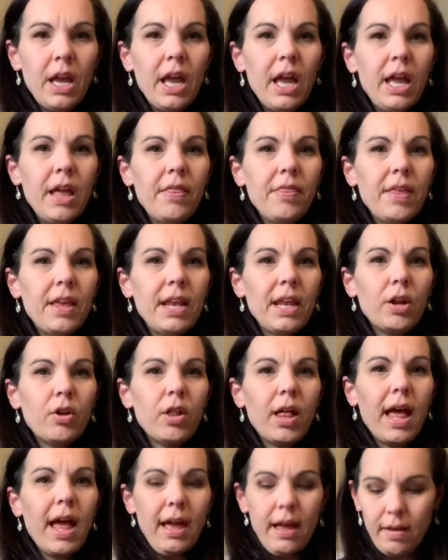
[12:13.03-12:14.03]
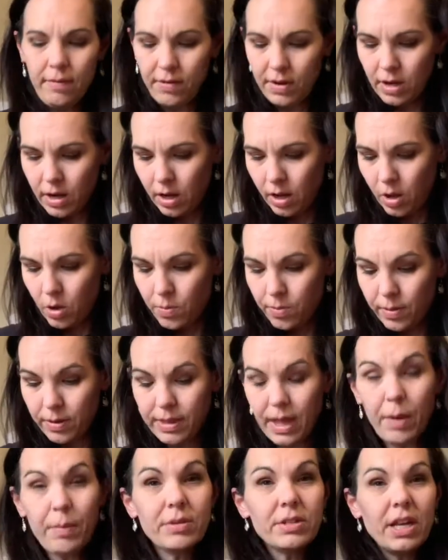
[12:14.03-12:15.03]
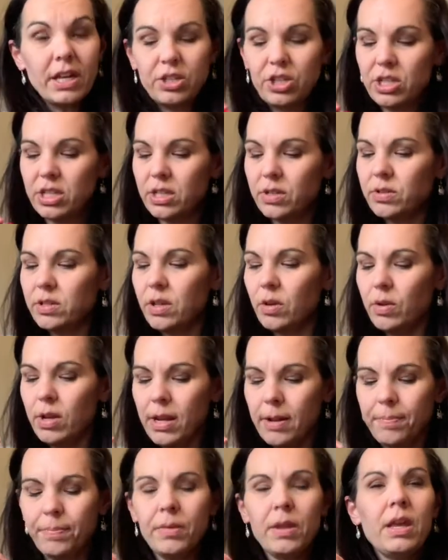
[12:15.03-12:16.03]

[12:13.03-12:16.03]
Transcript: And then it'll have oh, that one's actually still sewn in.